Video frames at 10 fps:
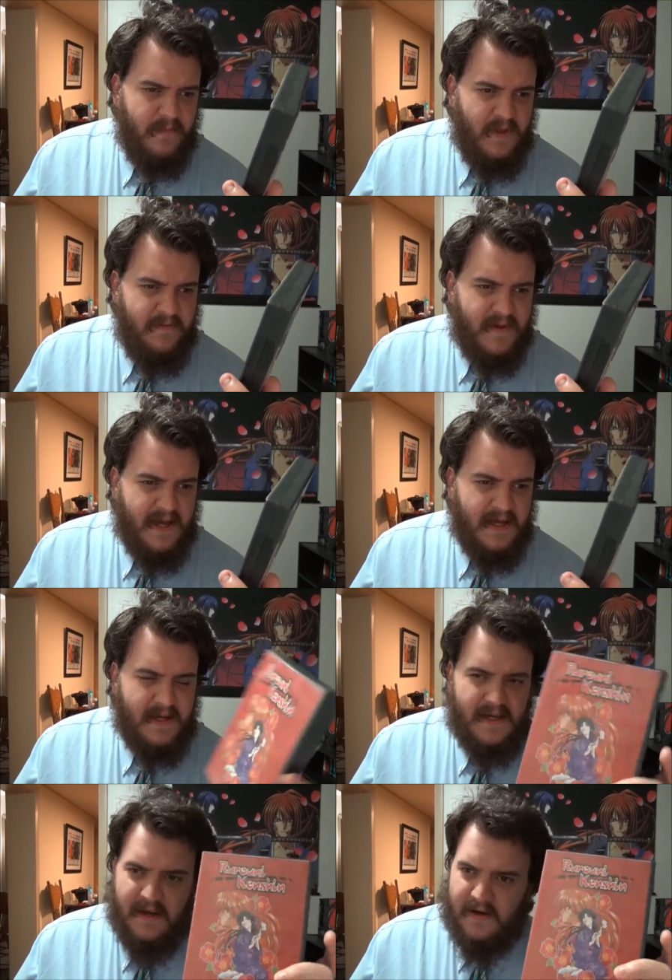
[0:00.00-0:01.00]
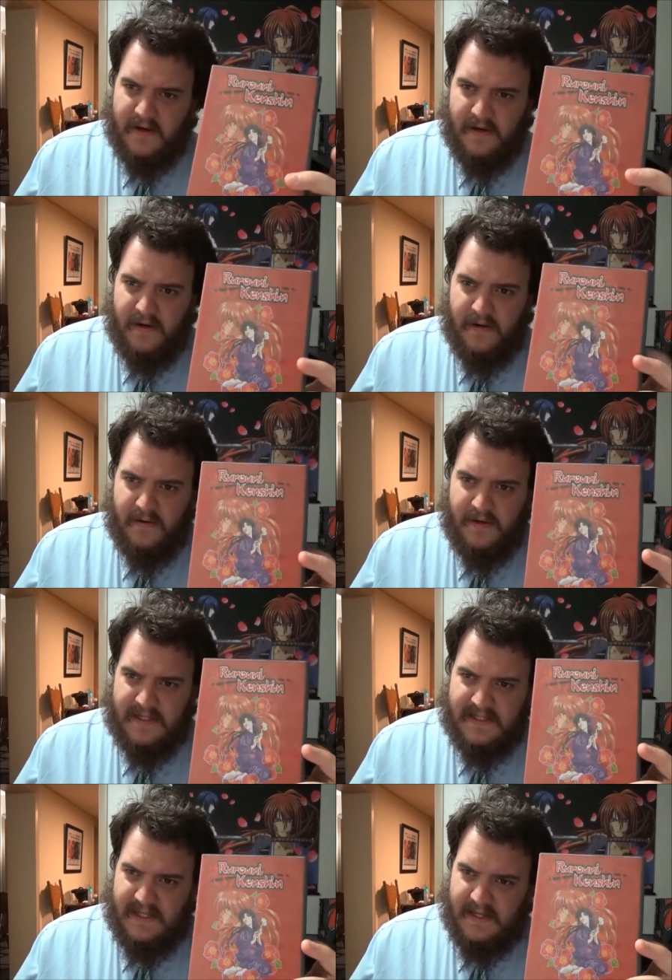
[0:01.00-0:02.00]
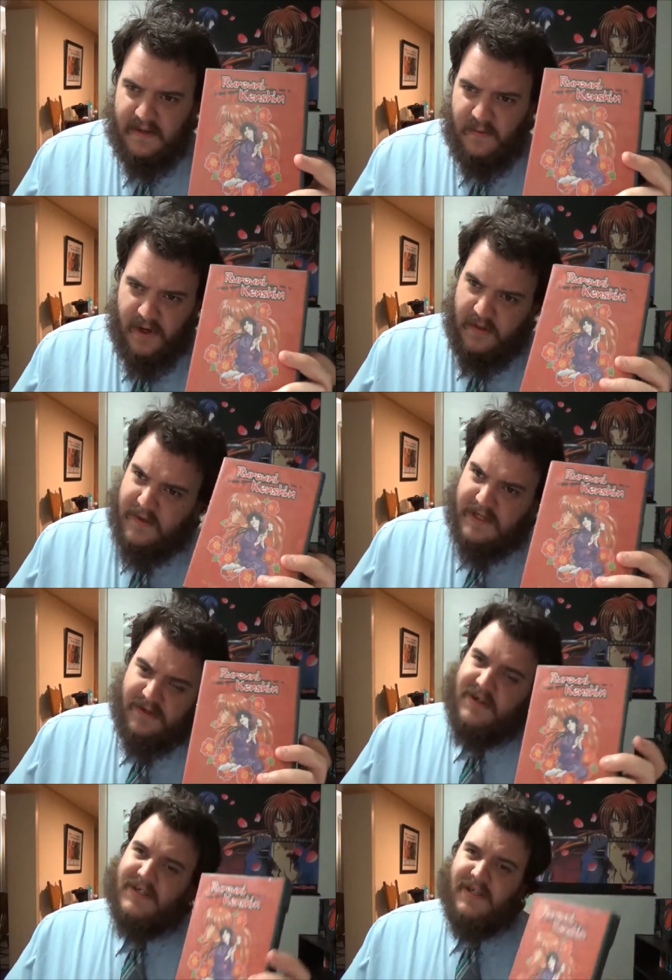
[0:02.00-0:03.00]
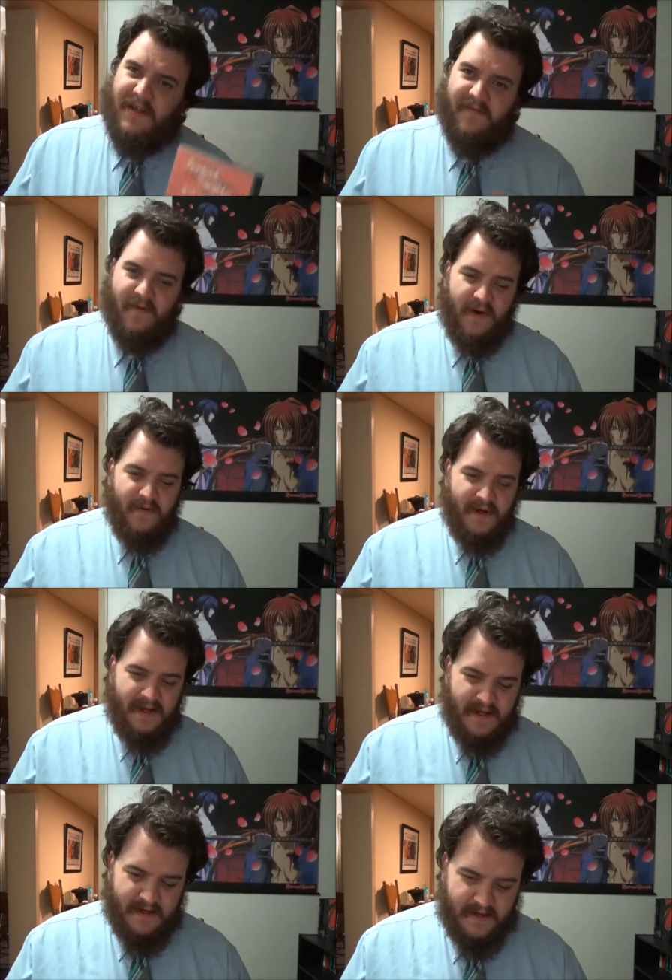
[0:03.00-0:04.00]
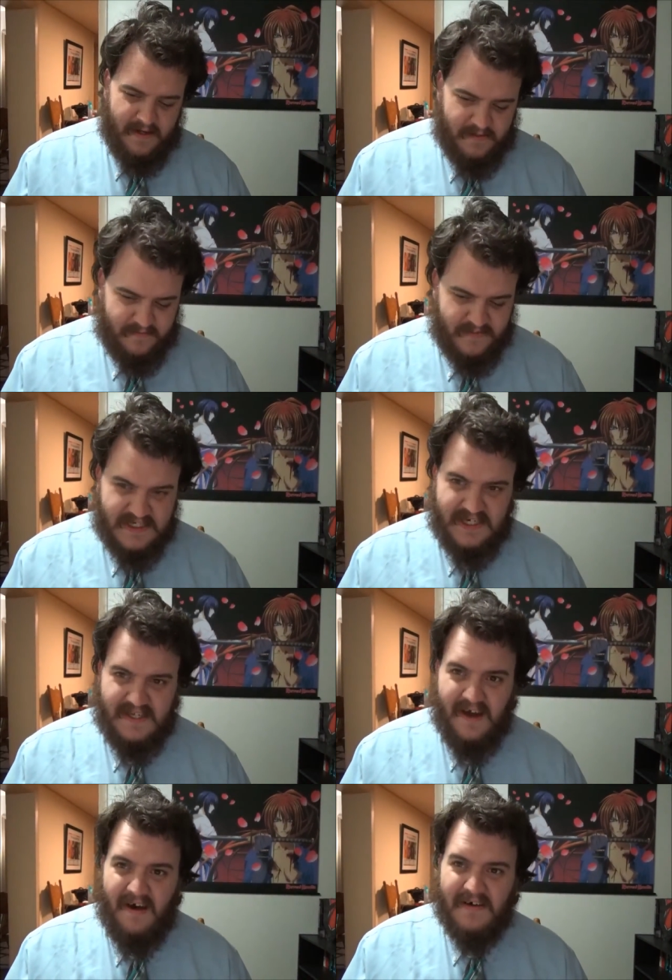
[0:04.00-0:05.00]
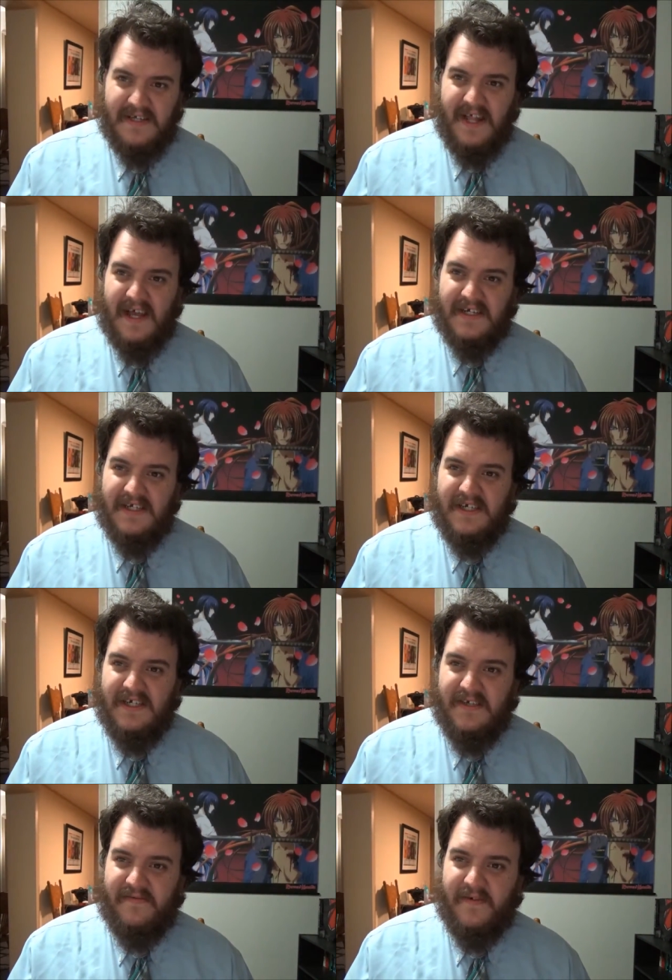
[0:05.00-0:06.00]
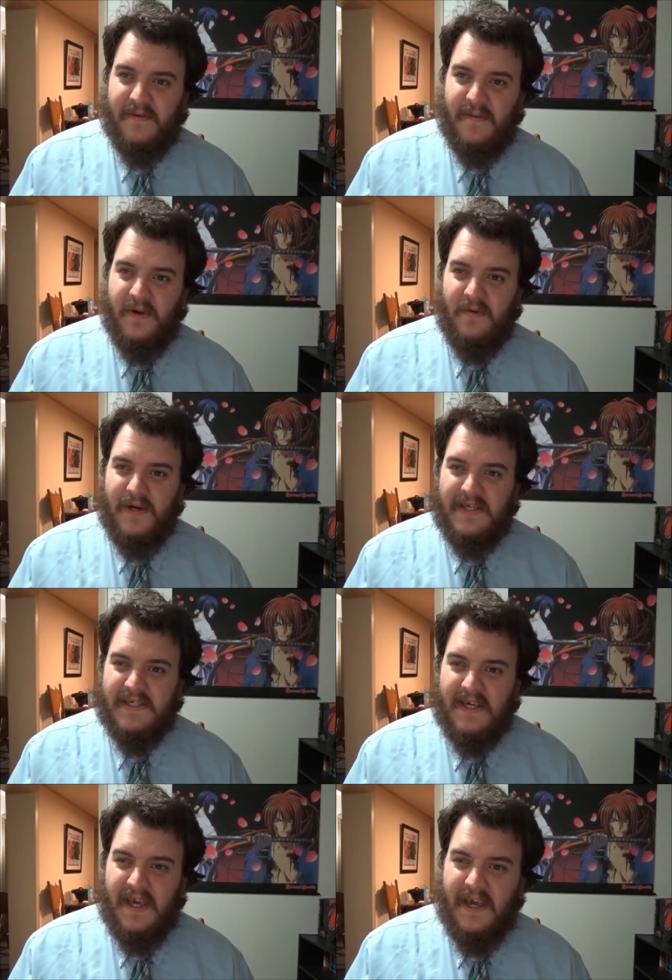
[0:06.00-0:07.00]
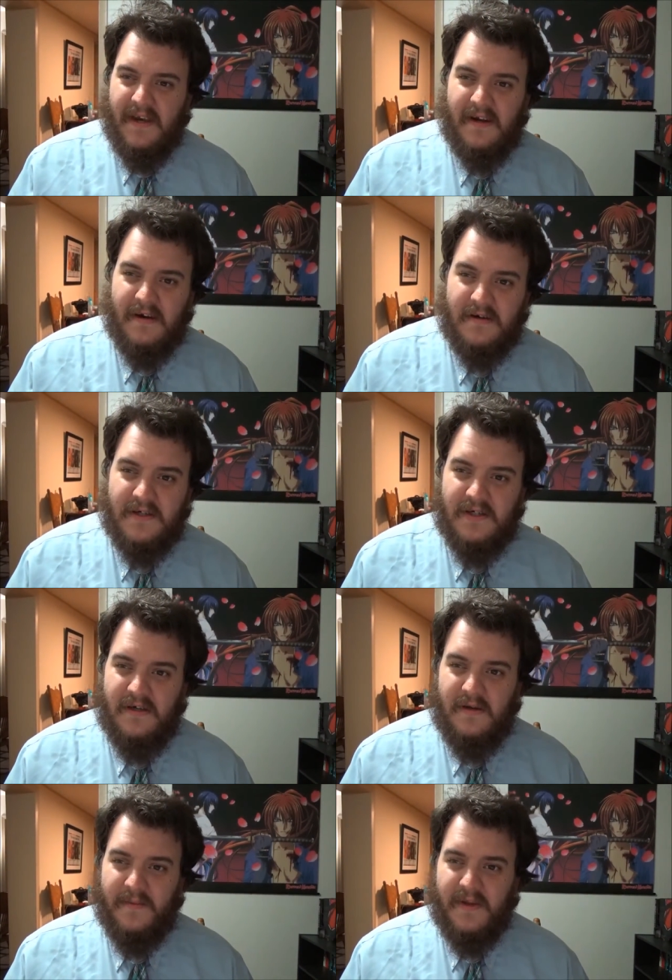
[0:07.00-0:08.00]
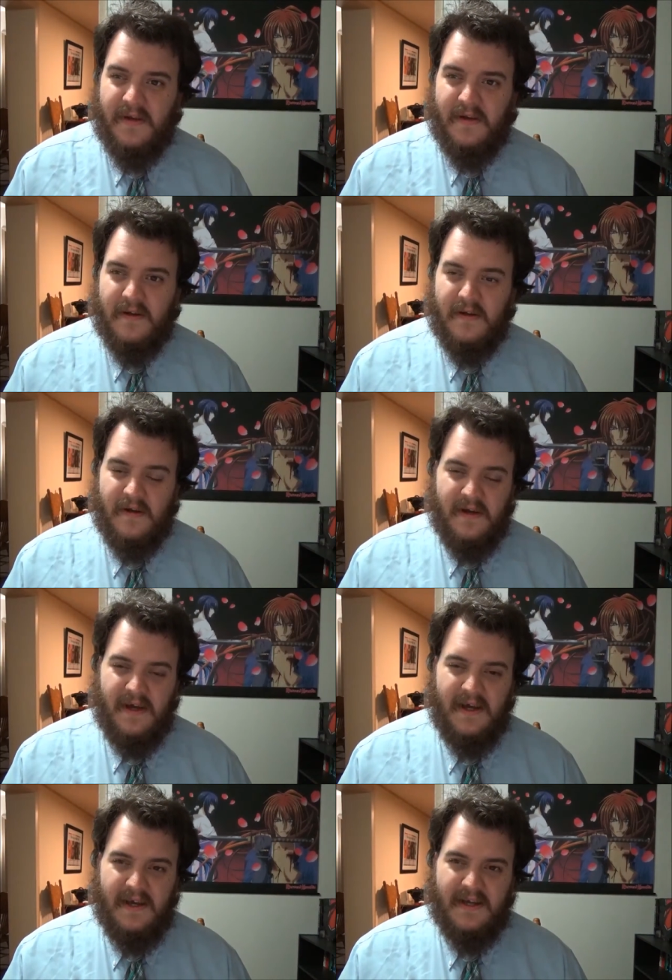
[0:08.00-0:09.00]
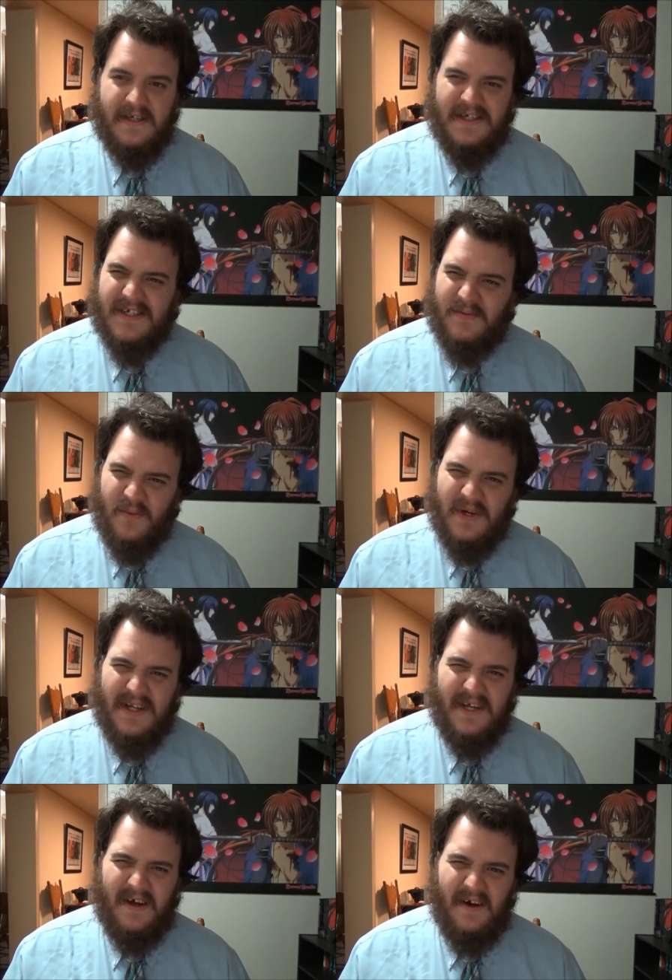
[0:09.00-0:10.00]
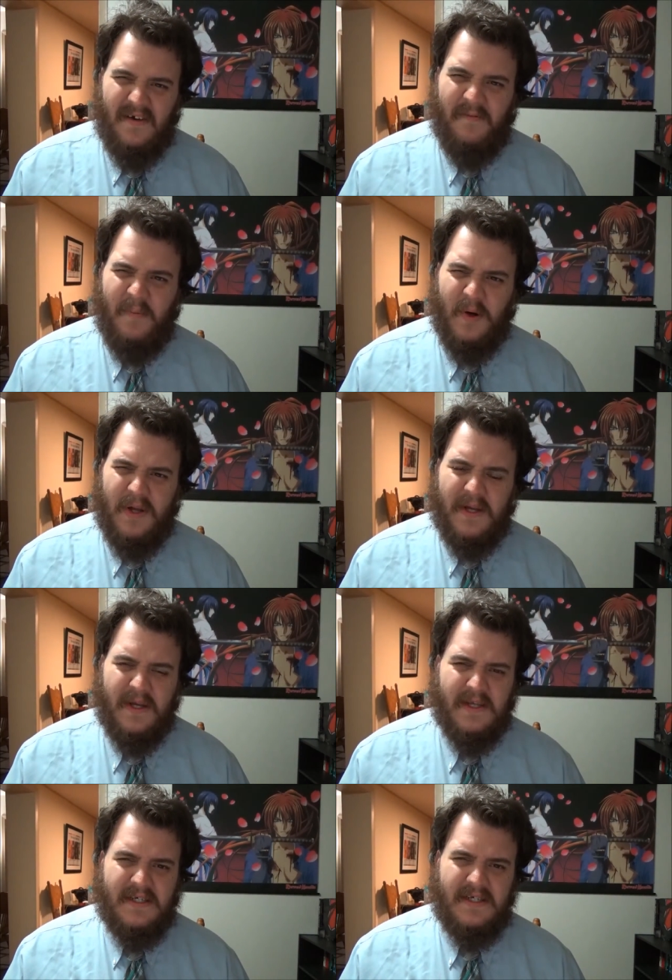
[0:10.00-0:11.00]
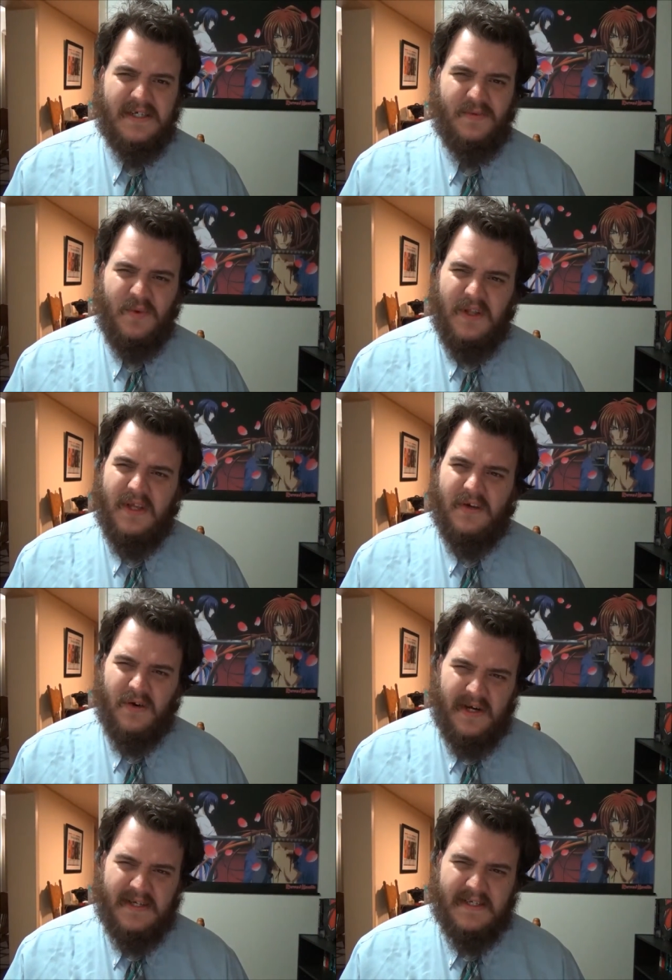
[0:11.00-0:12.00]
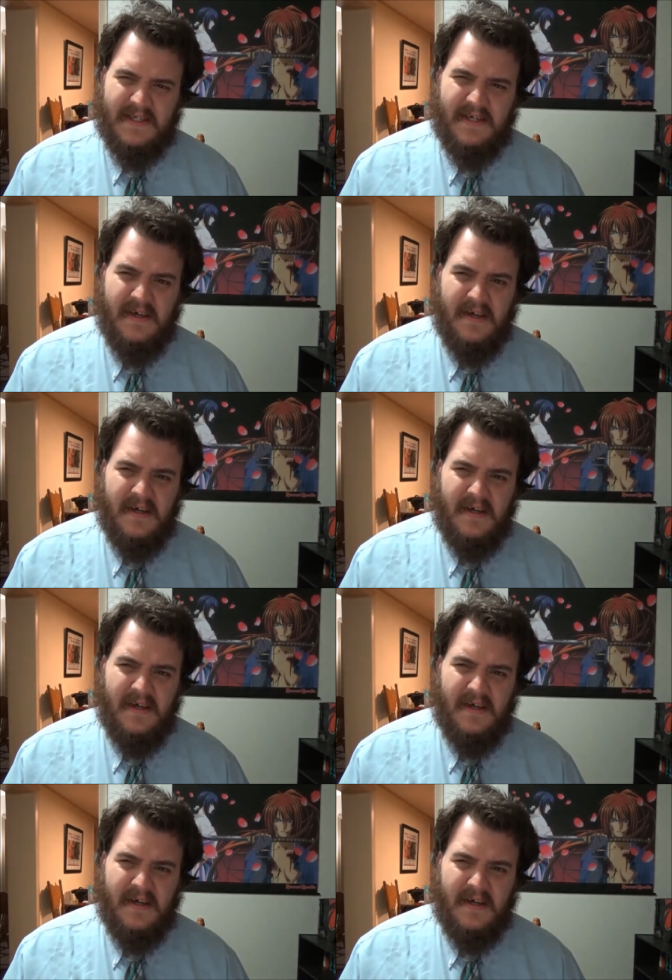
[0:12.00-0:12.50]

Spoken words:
You've got a character who is in one of the restaurants that they frequent, and she talks like she's from Louisiana or something, and it's just really off-putting. It's just really crazy.